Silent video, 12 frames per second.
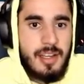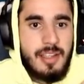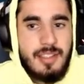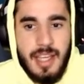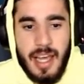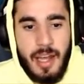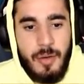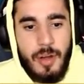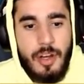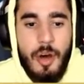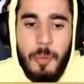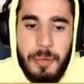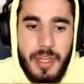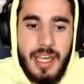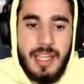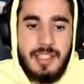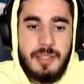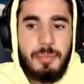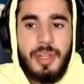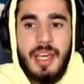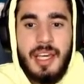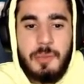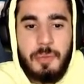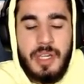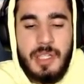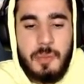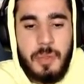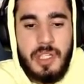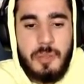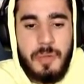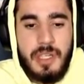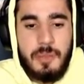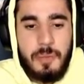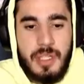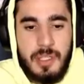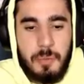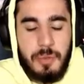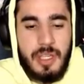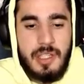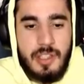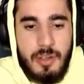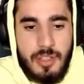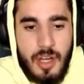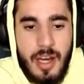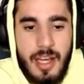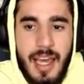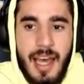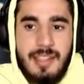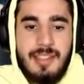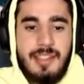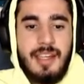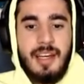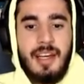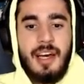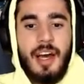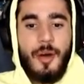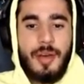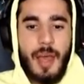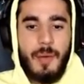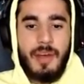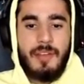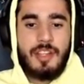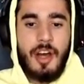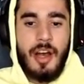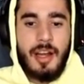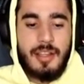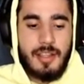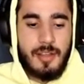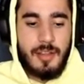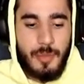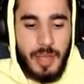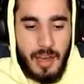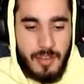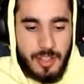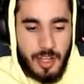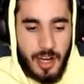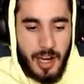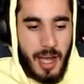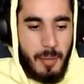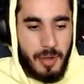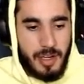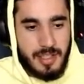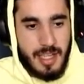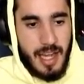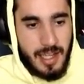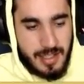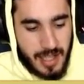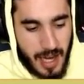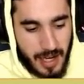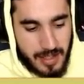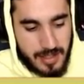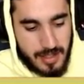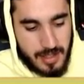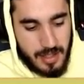Zan. No, please, please, please, please, please, please, please go Tara. Yes. Okay, we have a Tara. We have a Tara. I'm gonna tag Zax.